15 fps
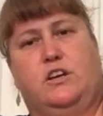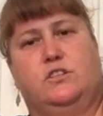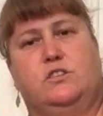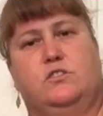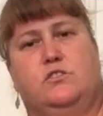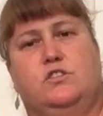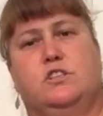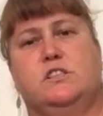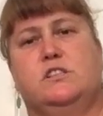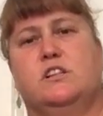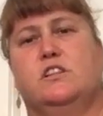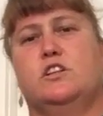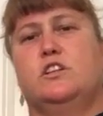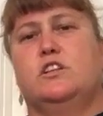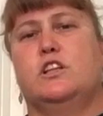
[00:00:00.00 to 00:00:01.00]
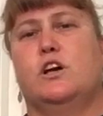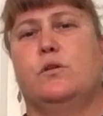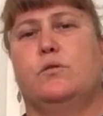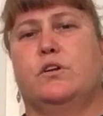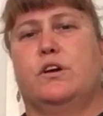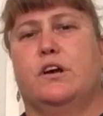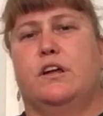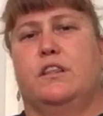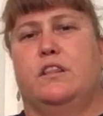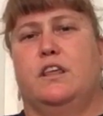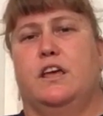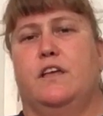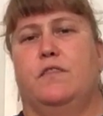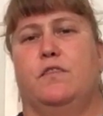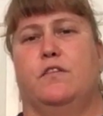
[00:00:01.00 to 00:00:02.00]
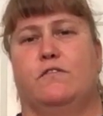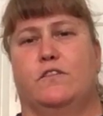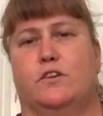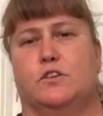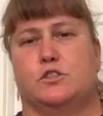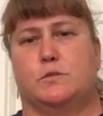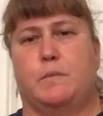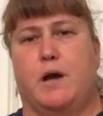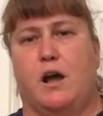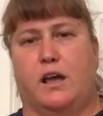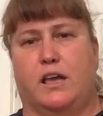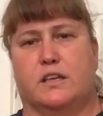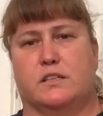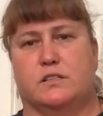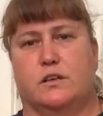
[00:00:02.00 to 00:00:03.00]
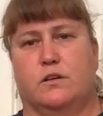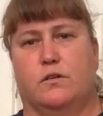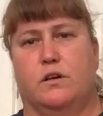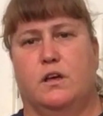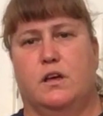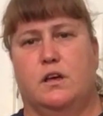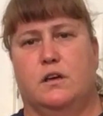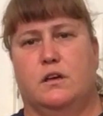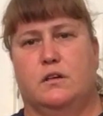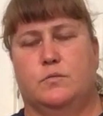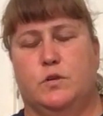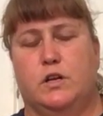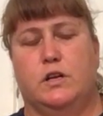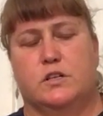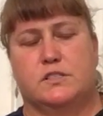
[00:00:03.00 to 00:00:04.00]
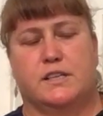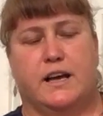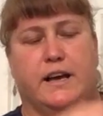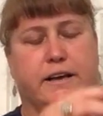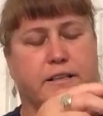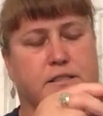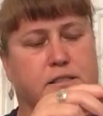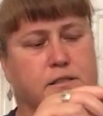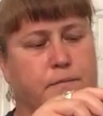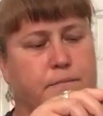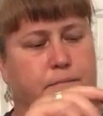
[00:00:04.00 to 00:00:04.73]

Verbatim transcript: So just a little lower than the first pocket. So pretty good size.